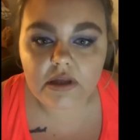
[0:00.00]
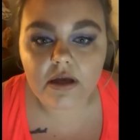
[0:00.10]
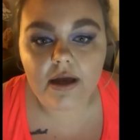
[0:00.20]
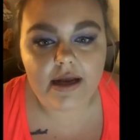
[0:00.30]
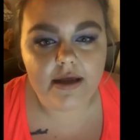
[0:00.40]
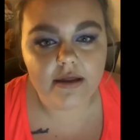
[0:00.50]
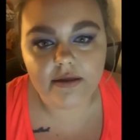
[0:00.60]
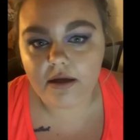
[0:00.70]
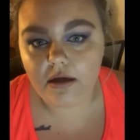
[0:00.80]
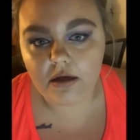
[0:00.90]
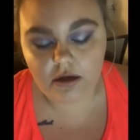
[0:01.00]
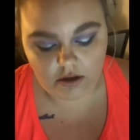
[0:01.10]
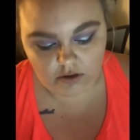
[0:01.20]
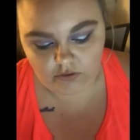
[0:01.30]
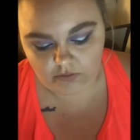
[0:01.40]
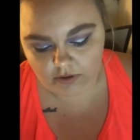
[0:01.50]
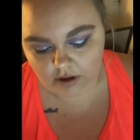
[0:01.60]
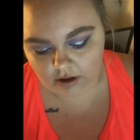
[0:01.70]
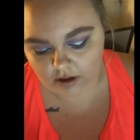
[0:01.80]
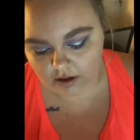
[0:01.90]
anything you
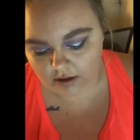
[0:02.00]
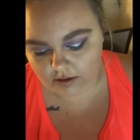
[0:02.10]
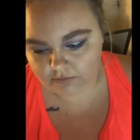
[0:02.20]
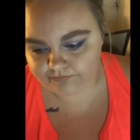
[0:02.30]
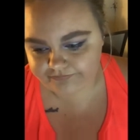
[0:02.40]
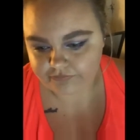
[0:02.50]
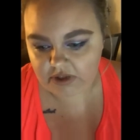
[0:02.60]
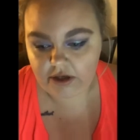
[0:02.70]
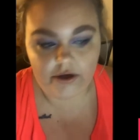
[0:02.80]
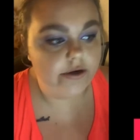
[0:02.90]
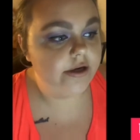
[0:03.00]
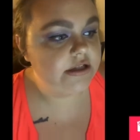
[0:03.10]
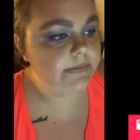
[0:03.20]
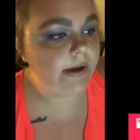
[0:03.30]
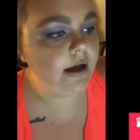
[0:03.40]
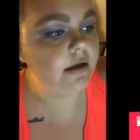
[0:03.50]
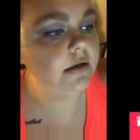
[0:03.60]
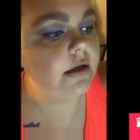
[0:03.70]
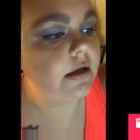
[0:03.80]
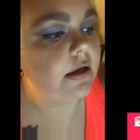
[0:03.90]
are curious about,
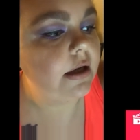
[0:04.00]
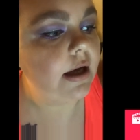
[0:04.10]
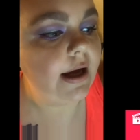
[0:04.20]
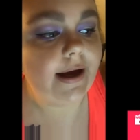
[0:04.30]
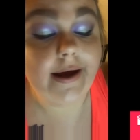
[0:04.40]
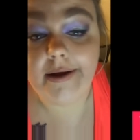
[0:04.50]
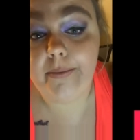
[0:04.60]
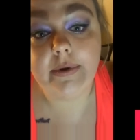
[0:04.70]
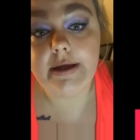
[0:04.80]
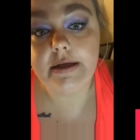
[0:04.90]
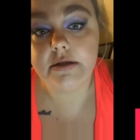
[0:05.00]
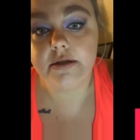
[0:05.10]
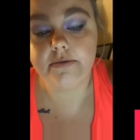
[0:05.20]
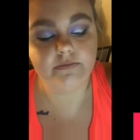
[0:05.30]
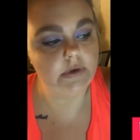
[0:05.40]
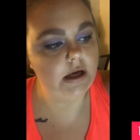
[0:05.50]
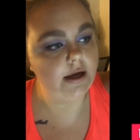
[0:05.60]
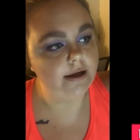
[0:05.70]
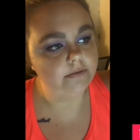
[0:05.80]
I will answer. I